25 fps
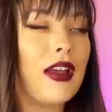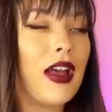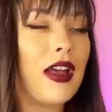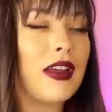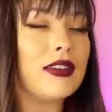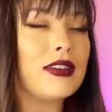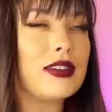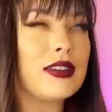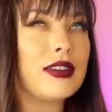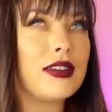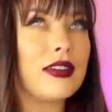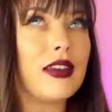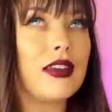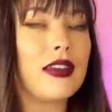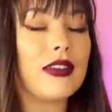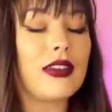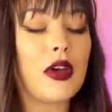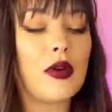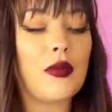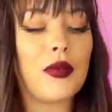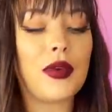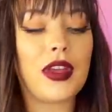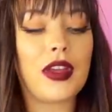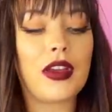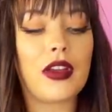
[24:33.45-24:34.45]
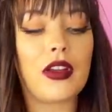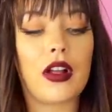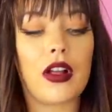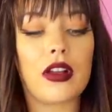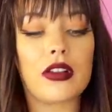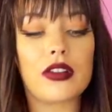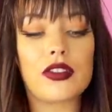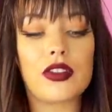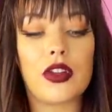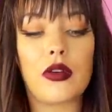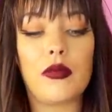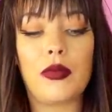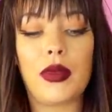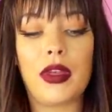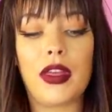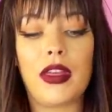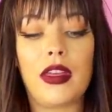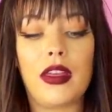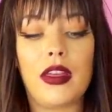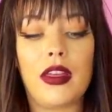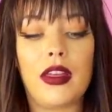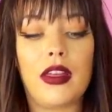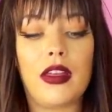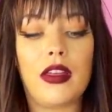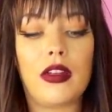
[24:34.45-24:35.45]
I think that we could also
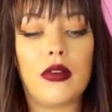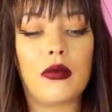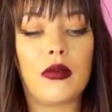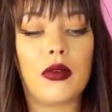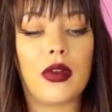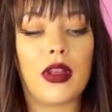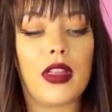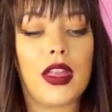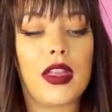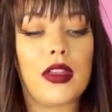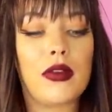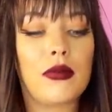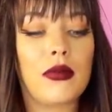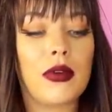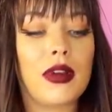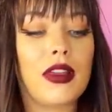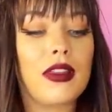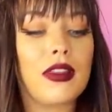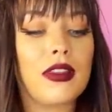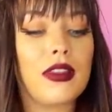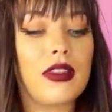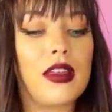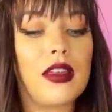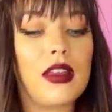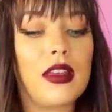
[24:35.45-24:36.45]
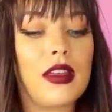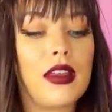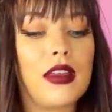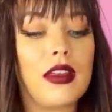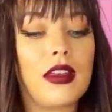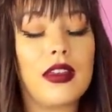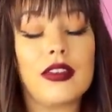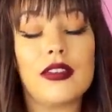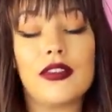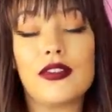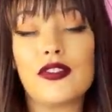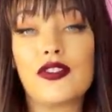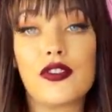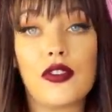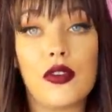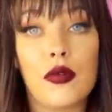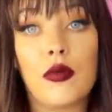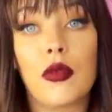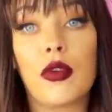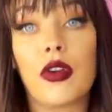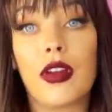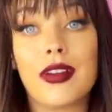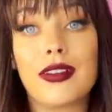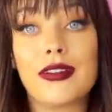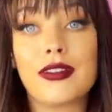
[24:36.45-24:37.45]
be really rethinking
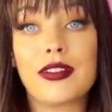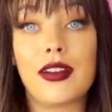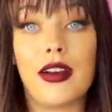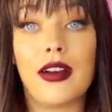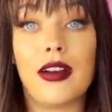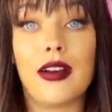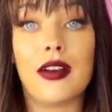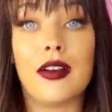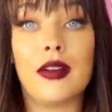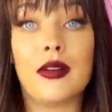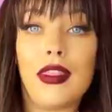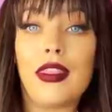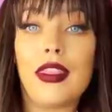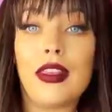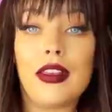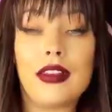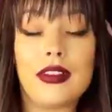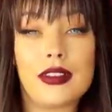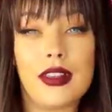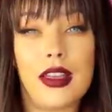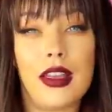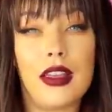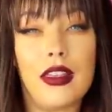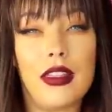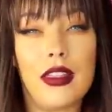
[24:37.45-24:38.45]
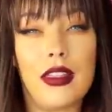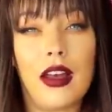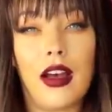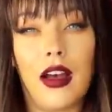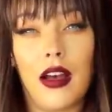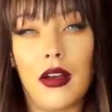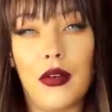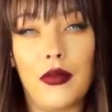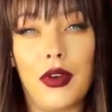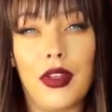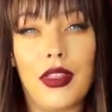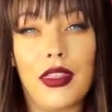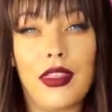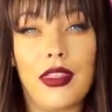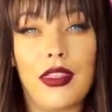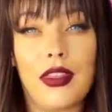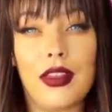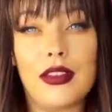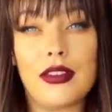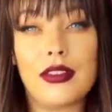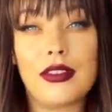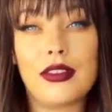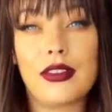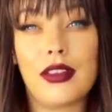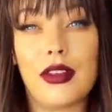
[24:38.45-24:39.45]
consumerism, things like that with
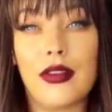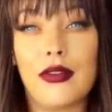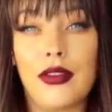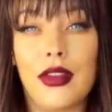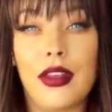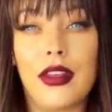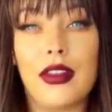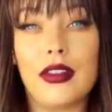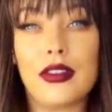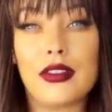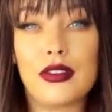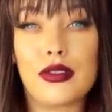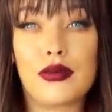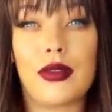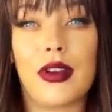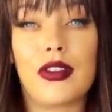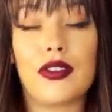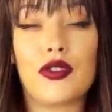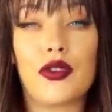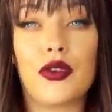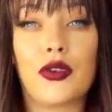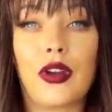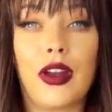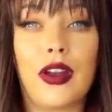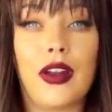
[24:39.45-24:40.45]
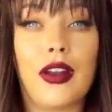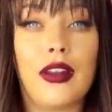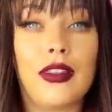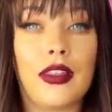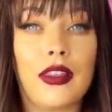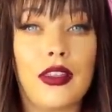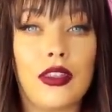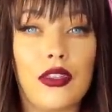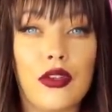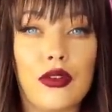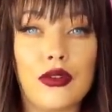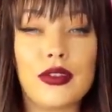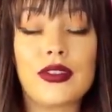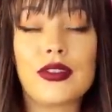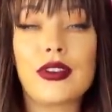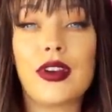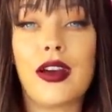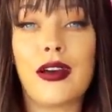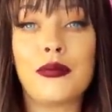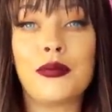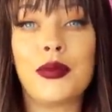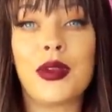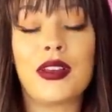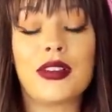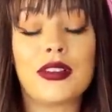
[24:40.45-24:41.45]
this Venus retrograde. I think those
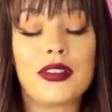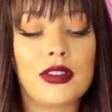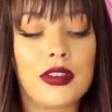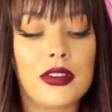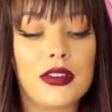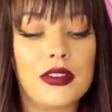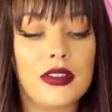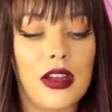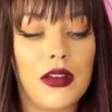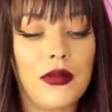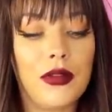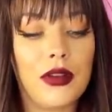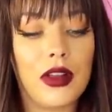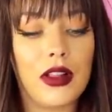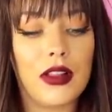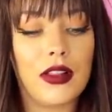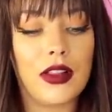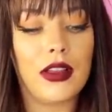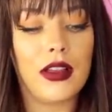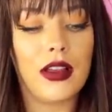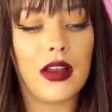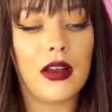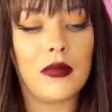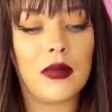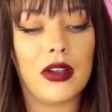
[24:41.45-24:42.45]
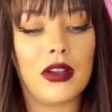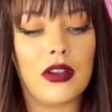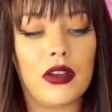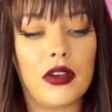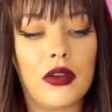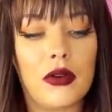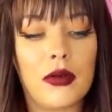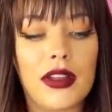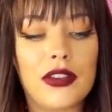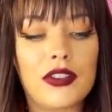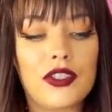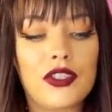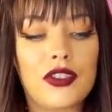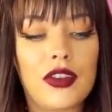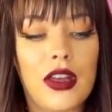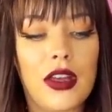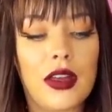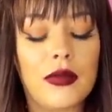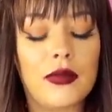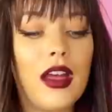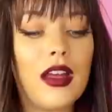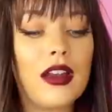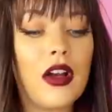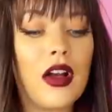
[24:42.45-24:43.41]
topics could definitely come into question.